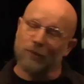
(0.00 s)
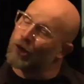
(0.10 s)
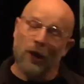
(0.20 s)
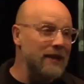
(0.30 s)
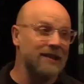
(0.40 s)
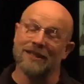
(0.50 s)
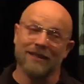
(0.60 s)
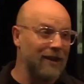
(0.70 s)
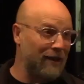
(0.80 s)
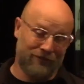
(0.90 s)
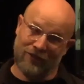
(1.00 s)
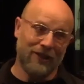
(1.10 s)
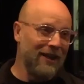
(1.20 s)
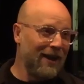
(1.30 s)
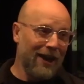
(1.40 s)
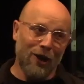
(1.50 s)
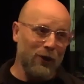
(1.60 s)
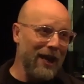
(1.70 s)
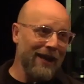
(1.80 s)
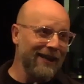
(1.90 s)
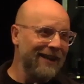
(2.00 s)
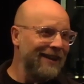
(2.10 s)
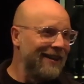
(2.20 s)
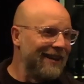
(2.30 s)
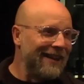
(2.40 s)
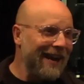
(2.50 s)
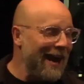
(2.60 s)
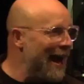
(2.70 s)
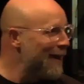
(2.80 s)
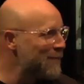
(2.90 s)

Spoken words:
some crazy stuff, okay? I